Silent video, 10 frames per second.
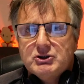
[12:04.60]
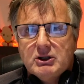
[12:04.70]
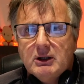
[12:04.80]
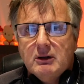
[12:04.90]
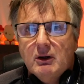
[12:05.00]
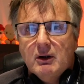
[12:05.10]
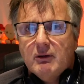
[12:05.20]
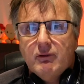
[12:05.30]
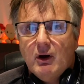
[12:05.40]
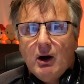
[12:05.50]
machine
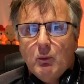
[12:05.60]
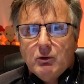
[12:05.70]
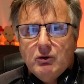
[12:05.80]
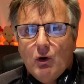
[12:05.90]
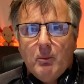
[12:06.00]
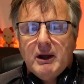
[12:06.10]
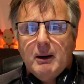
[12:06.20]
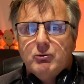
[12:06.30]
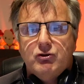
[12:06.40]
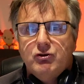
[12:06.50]
that I would not be
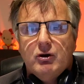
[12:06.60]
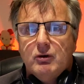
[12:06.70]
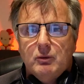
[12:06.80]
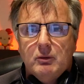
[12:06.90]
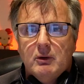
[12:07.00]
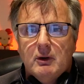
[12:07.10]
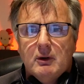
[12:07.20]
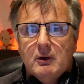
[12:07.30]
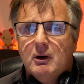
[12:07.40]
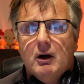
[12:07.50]
able to do
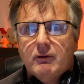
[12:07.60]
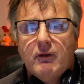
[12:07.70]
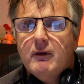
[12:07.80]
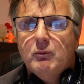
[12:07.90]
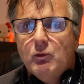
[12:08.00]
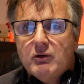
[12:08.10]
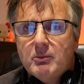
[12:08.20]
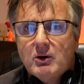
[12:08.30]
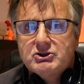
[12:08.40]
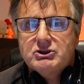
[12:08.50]
other than
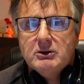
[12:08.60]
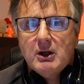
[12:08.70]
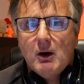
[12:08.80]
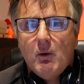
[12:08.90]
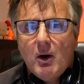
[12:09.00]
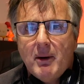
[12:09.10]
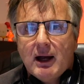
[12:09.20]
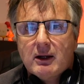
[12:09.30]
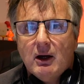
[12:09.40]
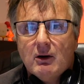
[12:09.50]
with my studio
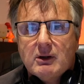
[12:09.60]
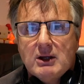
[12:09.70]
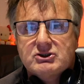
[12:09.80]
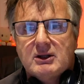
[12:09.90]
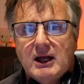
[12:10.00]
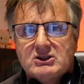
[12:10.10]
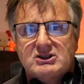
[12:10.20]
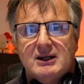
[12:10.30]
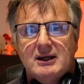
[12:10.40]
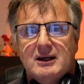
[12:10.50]
iMac. Okay, so
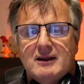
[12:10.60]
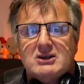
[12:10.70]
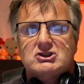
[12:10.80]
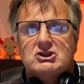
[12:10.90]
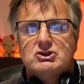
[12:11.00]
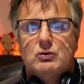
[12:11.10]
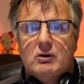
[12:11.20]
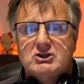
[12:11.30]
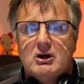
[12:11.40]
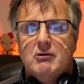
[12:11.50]
that's the
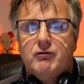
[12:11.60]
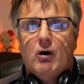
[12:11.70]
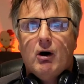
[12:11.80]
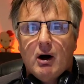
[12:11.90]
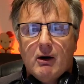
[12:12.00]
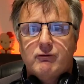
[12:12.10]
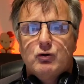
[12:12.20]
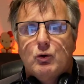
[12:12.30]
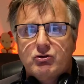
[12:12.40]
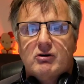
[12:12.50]
story so far. Of
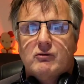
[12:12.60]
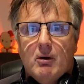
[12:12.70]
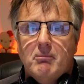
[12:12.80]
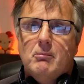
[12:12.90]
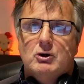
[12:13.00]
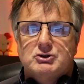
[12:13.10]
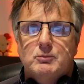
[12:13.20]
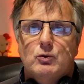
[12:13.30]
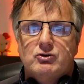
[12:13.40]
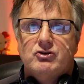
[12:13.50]
course, I've got much
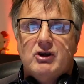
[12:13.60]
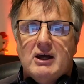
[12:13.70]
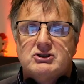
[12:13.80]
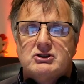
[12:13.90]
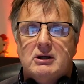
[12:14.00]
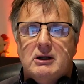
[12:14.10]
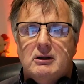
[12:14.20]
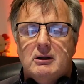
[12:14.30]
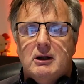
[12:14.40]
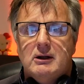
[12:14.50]
more to test
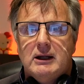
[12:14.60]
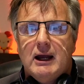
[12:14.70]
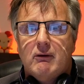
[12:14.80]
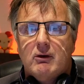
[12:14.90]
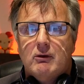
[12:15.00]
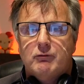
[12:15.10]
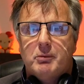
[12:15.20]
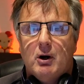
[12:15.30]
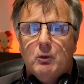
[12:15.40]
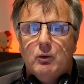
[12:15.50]
in the area of
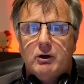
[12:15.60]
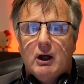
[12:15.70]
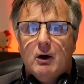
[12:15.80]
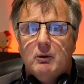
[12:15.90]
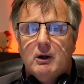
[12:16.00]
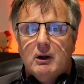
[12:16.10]
Pro Audio,